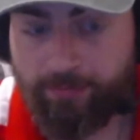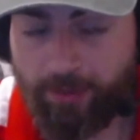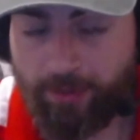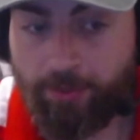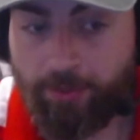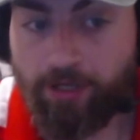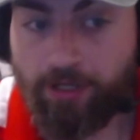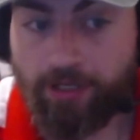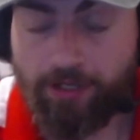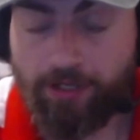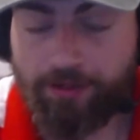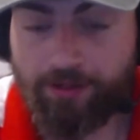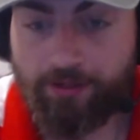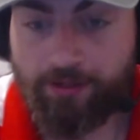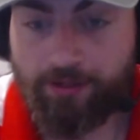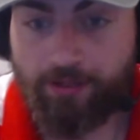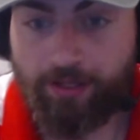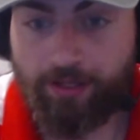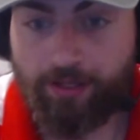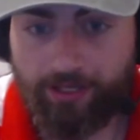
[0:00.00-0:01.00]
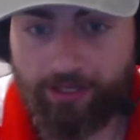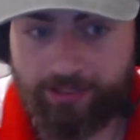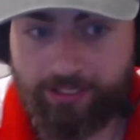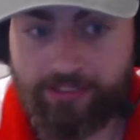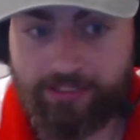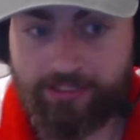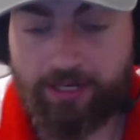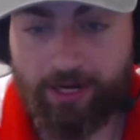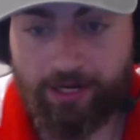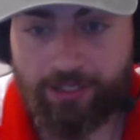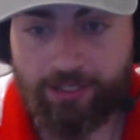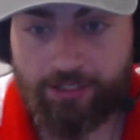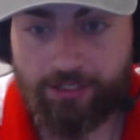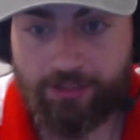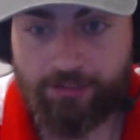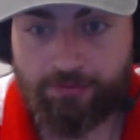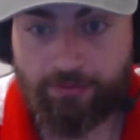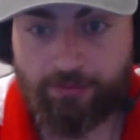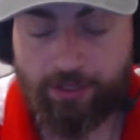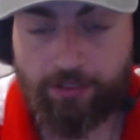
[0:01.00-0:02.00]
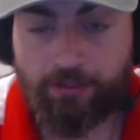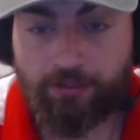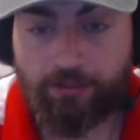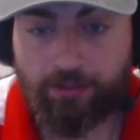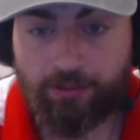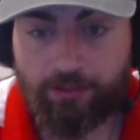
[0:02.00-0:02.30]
Perth a destination as well.